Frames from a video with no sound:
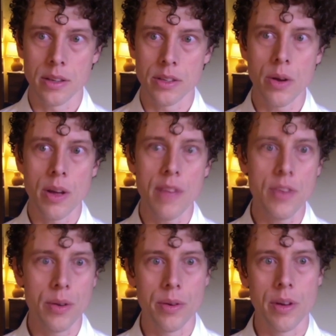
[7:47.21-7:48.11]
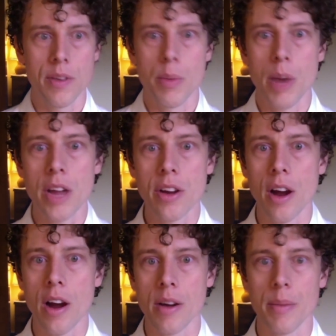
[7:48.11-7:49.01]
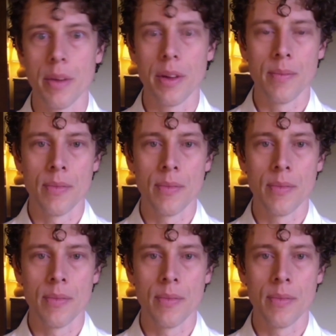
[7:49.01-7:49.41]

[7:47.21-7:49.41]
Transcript: So if you if you break your arm,